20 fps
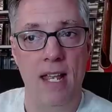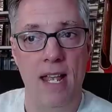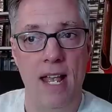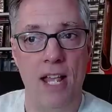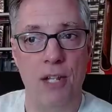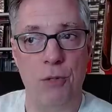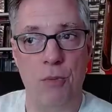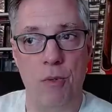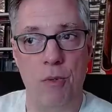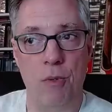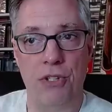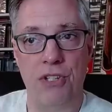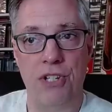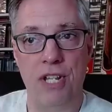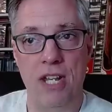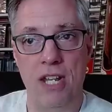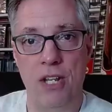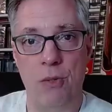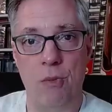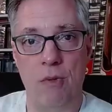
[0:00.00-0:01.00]
As we will
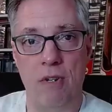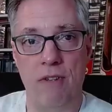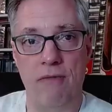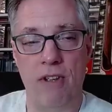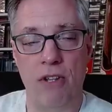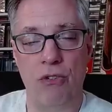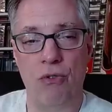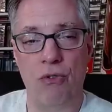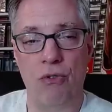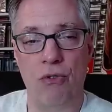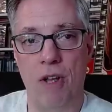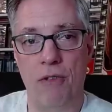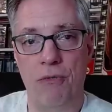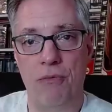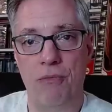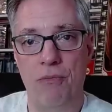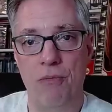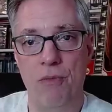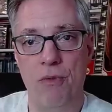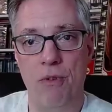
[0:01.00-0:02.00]
see as we venture on
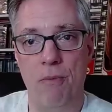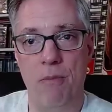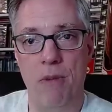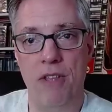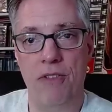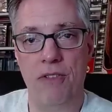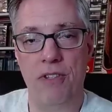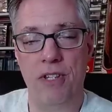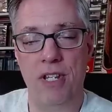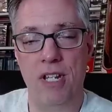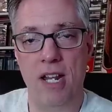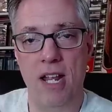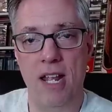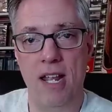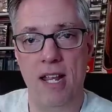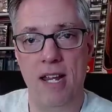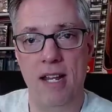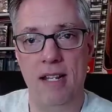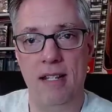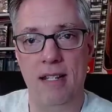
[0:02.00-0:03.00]
through the month
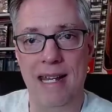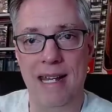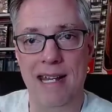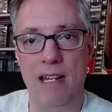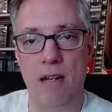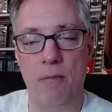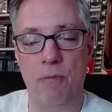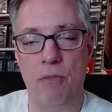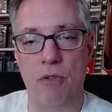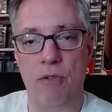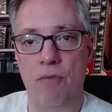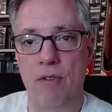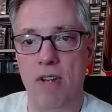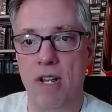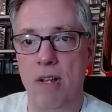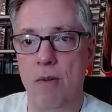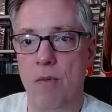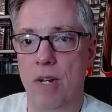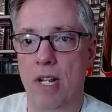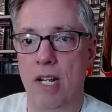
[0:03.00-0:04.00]
today, day number
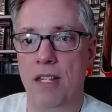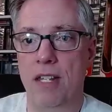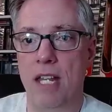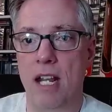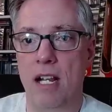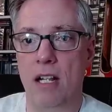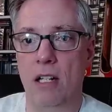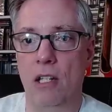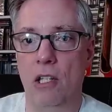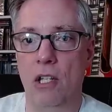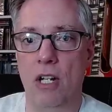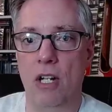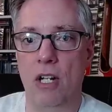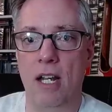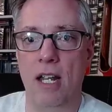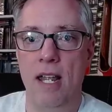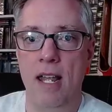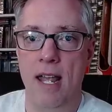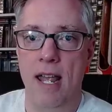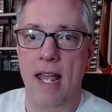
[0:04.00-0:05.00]
three, we're going to take a look
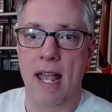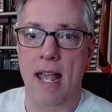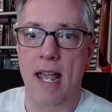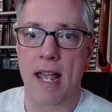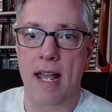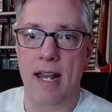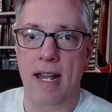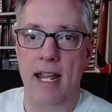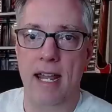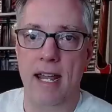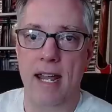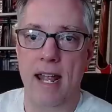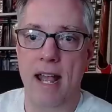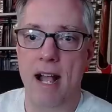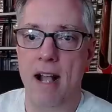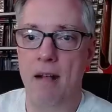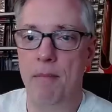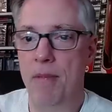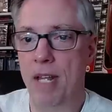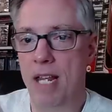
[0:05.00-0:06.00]
at a
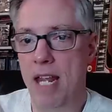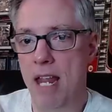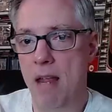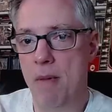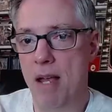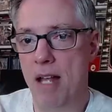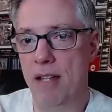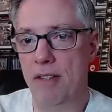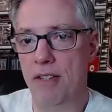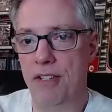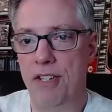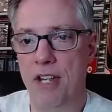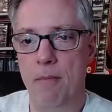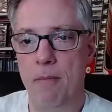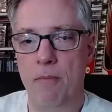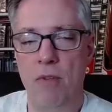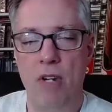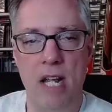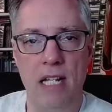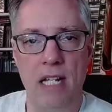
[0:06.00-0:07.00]
album that came out in
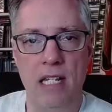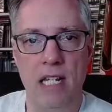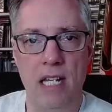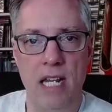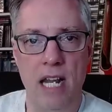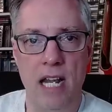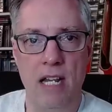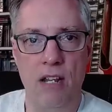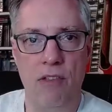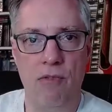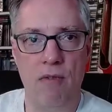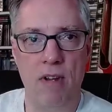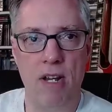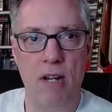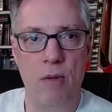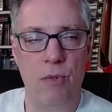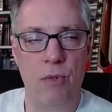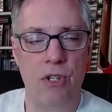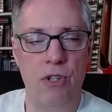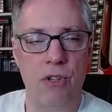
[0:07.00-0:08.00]
December nineteen eighty-three.
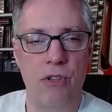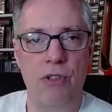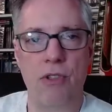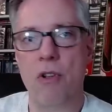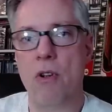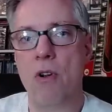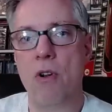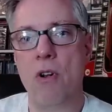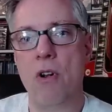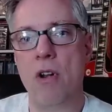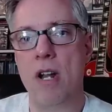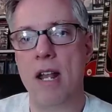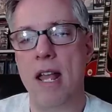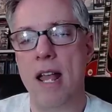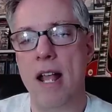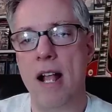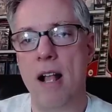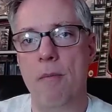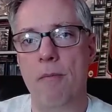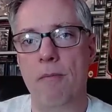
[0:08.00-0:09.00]
It was the third
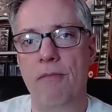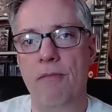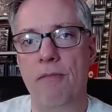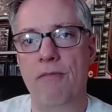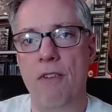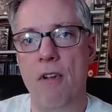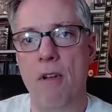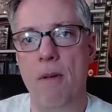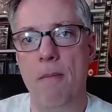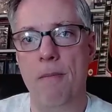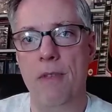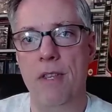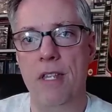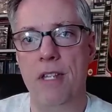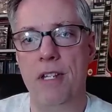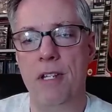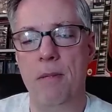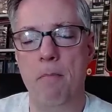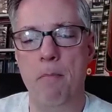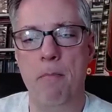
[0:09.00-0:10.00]
album from
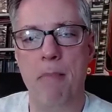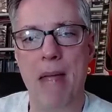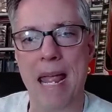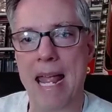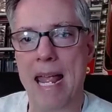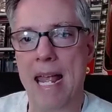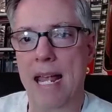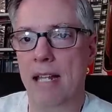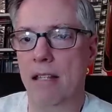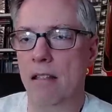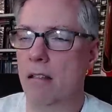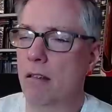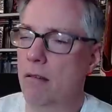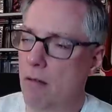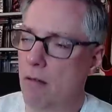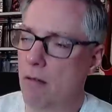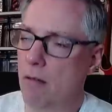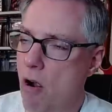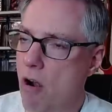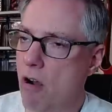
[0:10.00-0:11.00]
this band,
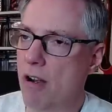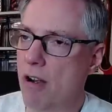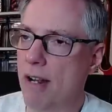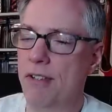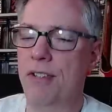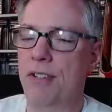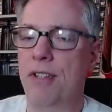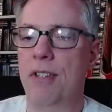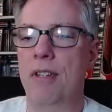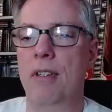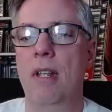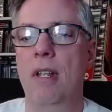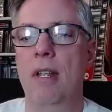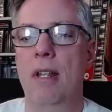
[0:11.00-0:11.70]
artist,